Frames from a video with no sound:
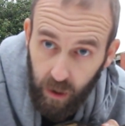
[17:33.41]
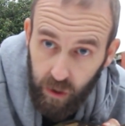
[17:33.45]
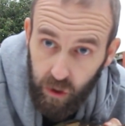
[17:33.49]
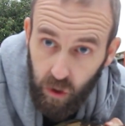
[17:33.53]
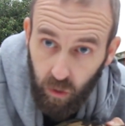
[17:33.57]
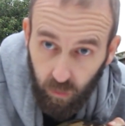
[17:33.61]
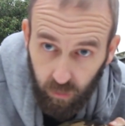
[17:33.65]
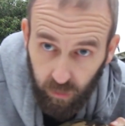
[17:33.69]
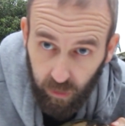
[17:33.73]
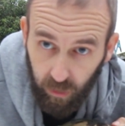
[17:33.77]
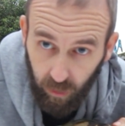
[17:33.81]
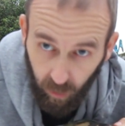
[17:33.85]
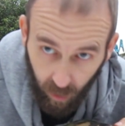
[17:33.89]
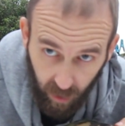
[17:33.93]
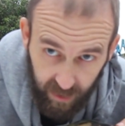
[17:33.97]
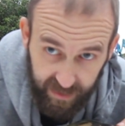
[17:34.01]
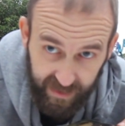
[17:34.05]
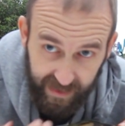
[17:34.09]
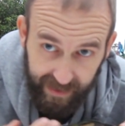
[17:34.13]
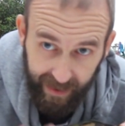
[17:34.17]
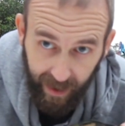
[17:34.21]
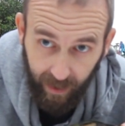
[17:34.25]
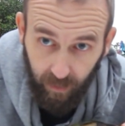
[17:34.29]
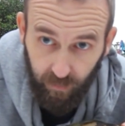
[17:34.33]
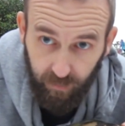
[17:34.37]
utilise
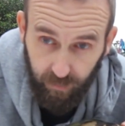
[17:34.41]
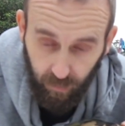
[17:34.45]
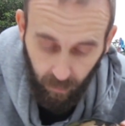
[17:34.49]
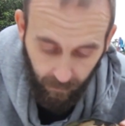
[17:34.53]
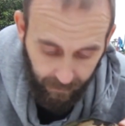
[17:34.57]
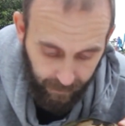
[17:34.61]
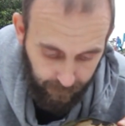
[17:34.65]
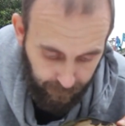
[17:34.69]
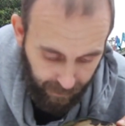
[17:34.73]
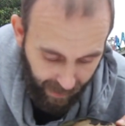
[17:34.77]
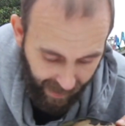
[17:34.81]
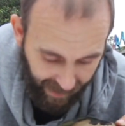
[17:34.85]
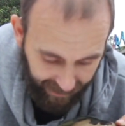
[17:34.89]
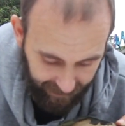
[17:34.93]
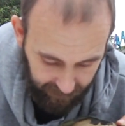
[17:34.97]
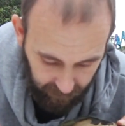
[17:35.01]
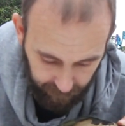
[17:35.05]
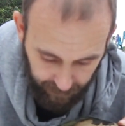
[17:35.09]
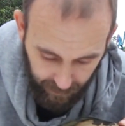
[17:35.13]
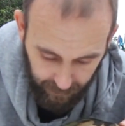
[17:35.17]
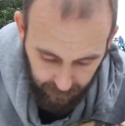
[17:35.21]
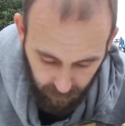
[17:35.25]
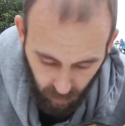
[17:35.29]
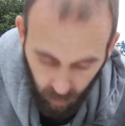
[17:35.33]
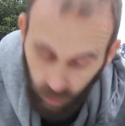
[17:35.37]
the outside the bag a
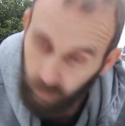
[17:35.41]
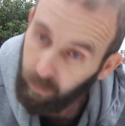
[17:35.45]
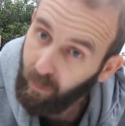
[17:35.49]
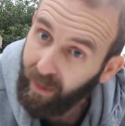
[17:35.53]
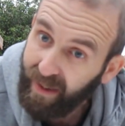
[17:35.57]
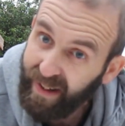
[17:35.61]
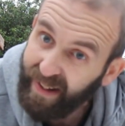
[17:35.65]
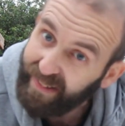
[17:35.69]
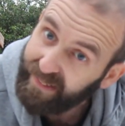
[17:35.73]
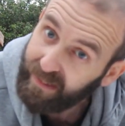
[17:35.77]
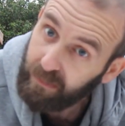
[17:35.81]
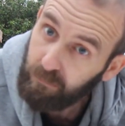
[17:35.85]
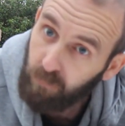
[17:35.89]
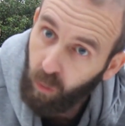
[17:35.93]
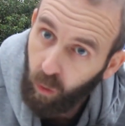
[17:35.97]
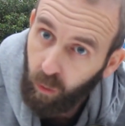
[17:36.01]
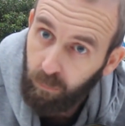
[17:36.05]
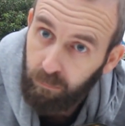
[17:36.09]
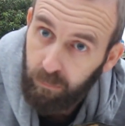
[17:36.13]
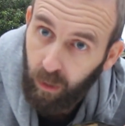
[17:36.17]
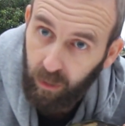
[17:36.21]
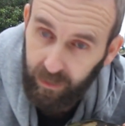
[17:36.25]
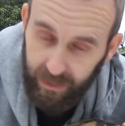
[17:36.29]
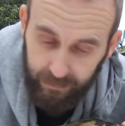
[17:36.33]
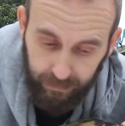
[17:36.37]
little bit more by adding more
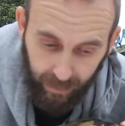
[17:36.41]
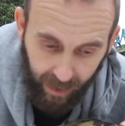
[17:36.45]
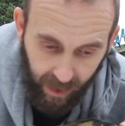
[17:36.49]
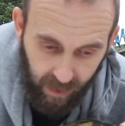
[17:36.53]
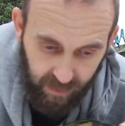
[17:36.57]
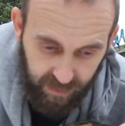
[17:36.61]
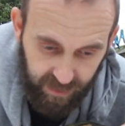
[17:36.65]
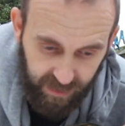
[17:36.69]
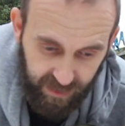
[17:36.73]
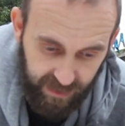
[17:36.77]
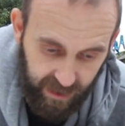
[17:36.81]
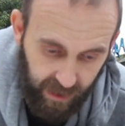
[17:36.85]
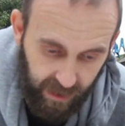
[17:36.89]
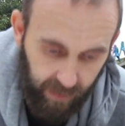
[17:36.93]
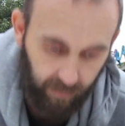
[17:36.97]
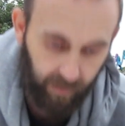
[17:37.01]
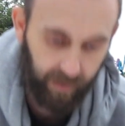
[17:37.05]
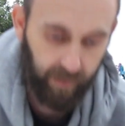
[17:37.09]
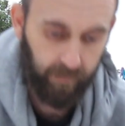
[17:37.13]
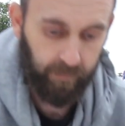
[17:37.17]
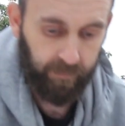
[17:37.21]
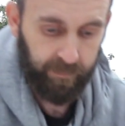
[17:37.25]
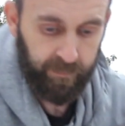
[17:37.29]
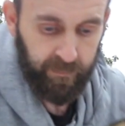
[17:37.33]
molly pouches to it.